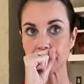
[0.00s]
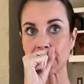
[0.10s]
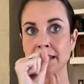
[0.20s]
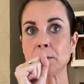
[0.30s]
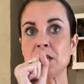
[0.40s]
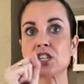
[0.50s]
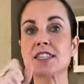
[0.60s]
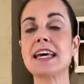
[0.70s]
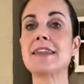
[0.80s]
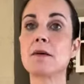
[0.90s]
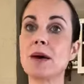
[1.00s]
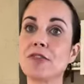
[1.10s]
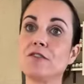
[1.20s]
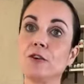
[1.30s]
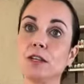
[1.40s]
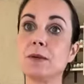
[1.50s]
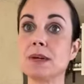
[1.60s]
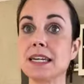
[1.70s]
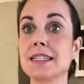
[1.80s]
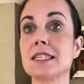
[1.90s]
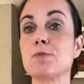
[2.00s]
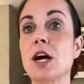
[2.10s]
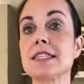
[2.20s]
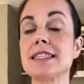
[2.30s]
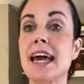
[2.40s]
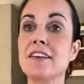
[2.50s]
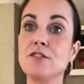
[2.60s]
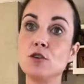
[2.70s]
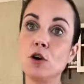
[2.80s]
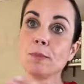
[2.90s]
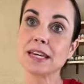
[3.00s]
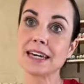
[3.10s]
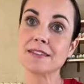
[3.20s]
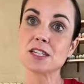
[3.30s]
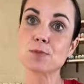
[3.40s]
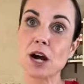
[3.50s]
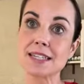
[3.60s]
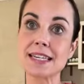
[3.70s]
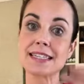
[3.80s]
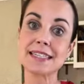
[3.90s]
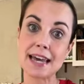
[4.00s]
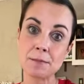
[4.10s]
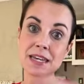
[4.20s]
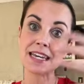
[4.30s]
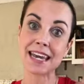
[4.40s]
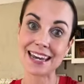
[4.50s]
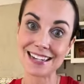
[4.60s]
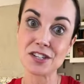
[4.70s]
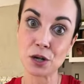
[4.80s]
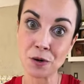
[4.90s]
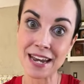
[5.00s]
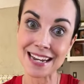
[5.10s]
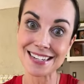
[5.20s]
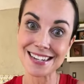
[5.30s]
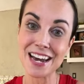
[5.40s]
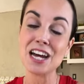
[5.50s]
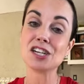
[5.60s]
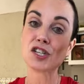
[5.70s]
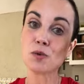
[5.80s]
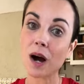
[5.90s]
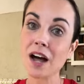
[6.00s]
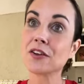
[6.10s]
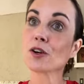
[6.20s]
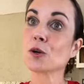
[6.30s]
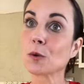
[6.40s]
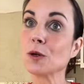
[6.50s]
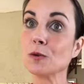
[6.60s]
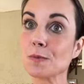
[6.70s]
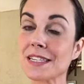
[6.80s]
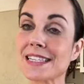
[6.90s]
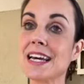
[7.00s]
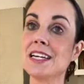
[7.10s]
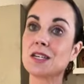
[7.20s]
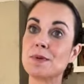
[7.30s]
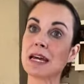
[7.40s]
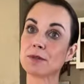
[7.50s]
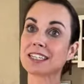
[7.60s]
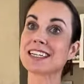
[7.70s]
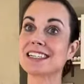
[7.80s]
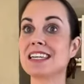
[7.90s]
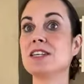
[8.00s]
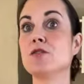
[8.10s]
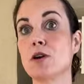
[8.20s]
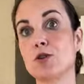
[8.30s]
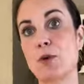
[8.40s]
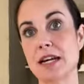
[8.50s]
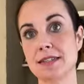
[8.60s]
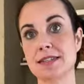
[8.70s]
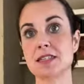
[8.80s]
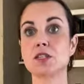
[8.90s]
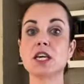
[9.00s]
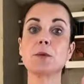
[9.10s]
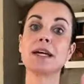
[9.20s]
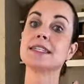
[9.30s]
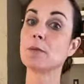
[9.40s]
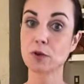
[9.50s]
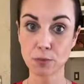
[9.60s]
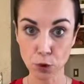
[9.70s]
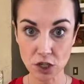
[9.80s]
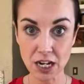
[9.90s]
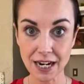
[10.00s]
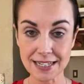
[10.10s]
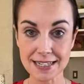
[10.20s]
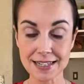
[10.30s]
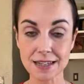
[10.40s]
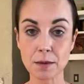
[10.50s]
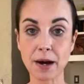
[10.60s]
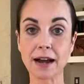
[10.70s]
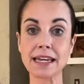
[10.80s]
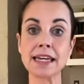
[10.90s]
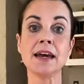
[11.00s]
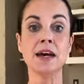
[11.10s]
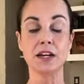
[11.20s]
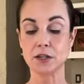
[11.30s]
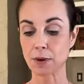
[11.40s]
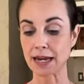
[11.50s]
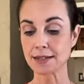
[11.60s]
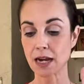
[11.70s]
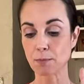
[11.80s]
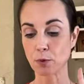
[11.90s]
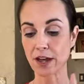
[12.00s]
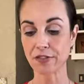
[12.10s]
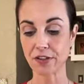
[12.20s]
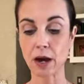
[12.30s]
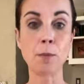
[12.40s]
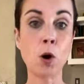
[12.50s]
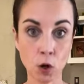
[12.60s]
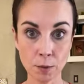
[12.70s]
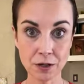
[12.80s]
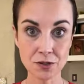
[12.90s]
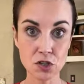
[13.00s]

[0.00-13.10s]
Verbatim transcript: let me just say that methylfolate begins this process. And if you don't begin this process, Sammy can't donate to other groups to be able to continue those processes. So you end up with more toxins in the body, you end up with um, hormone